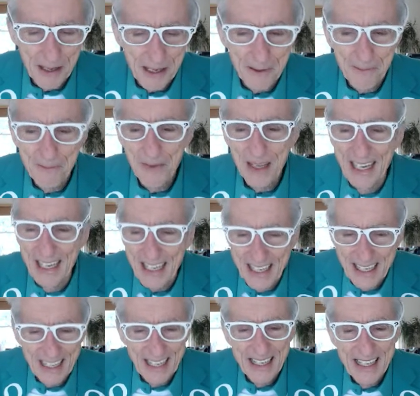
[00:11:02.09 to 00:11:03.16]

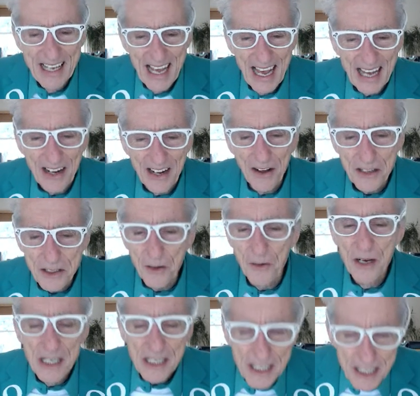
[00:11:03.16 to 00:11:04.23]
matter. And also
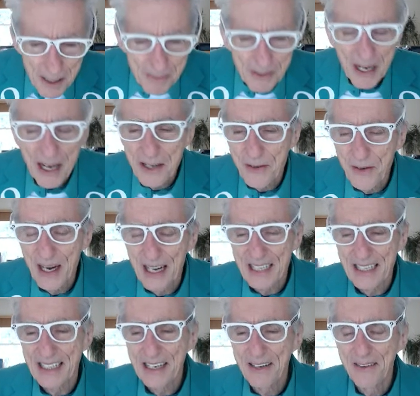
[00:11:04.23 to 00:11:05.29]

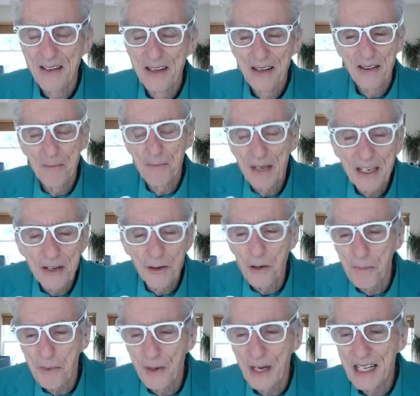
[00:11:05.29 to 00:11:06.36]
subcontracting, you know, the big
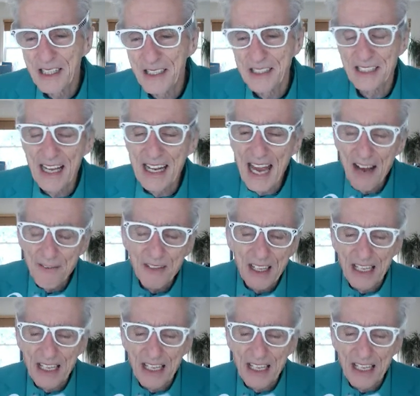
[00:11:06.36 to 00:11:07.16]
corporations, they have to